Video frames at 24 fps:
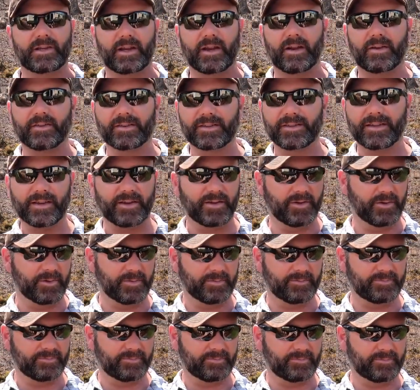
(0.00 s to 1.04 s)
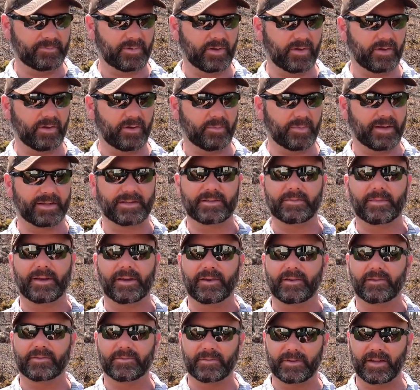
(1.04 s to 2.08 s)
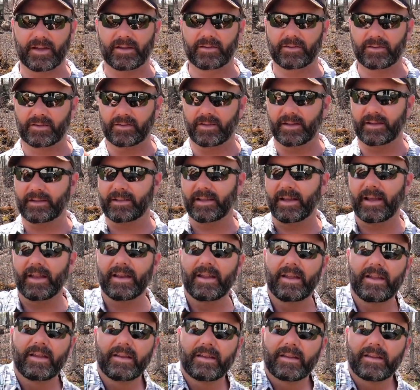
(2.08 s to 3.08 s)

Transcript: guarantee you all my tomatoes will not look like that.